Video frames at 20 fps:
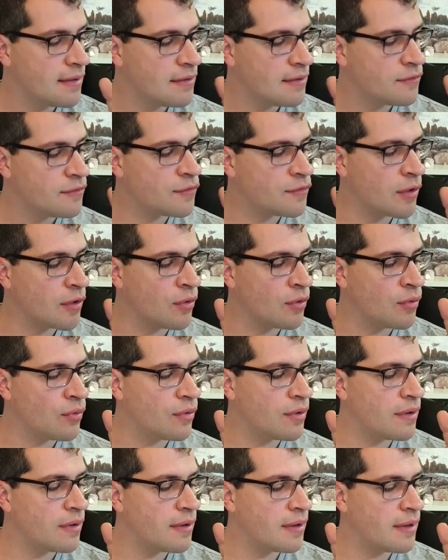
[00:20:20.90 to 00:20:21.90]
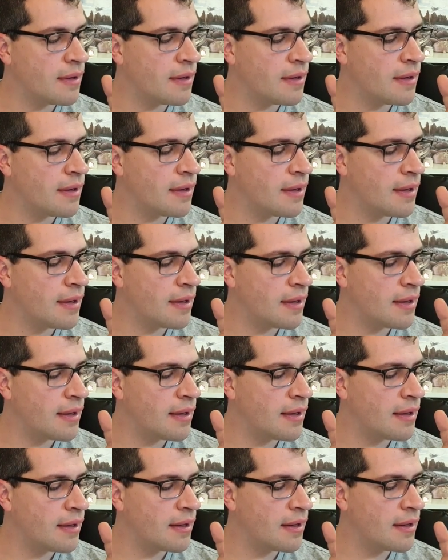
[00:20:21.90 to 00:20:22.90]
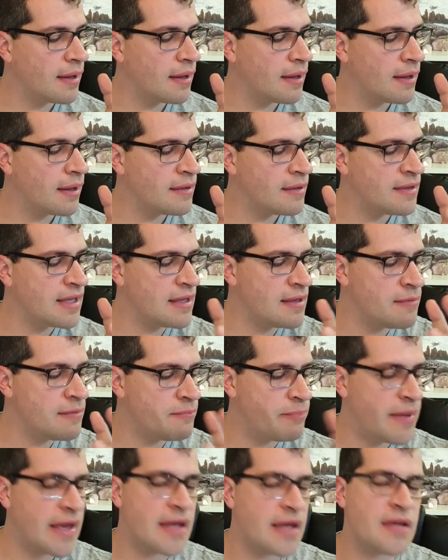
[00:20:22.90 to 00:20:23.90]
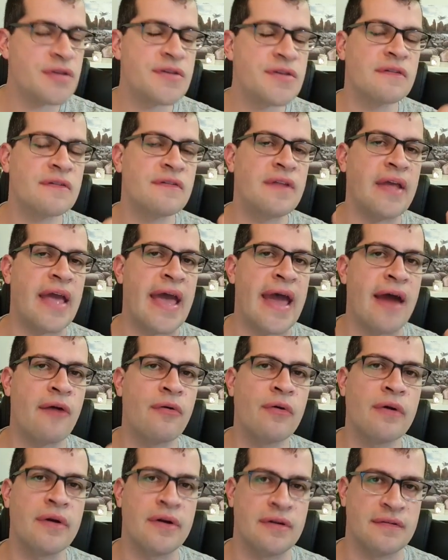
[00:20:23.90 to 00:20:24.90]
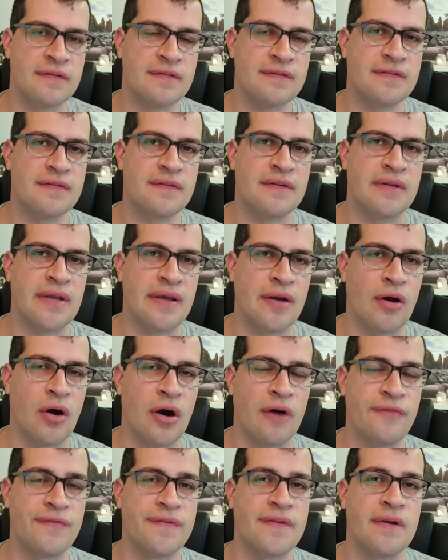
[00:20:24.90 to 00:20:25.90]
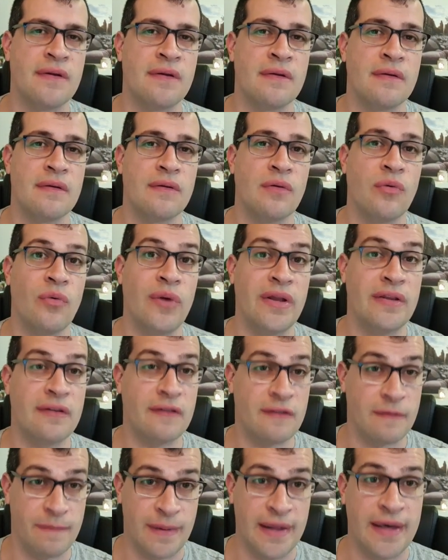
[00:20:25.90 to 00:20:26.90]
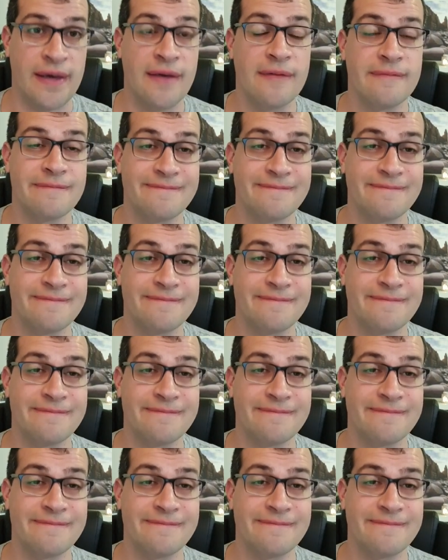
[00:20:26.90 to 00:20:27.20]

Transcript: So the impatience, the arrogance that often we display